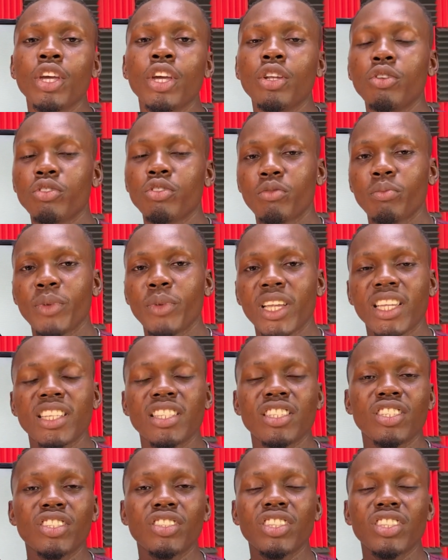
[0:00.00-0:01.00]
to make
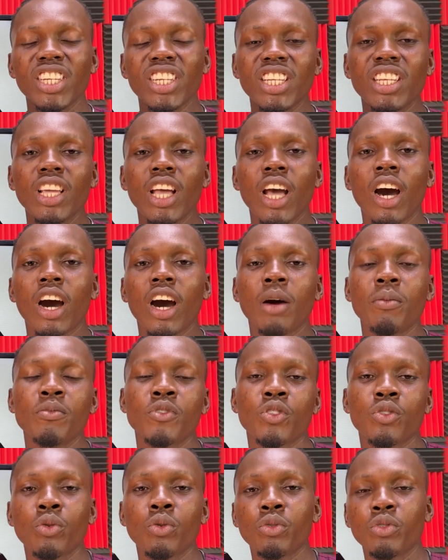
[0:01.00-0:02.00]
it 3
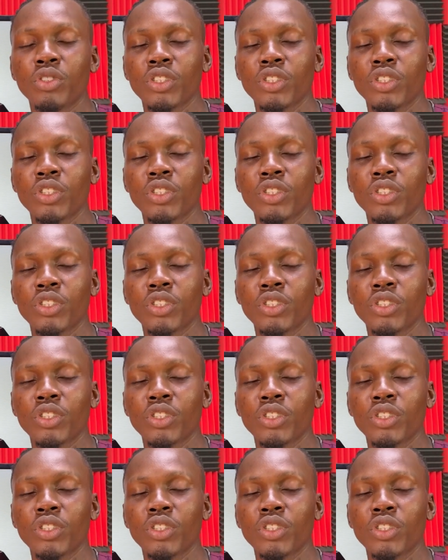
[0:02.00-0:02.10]
Soul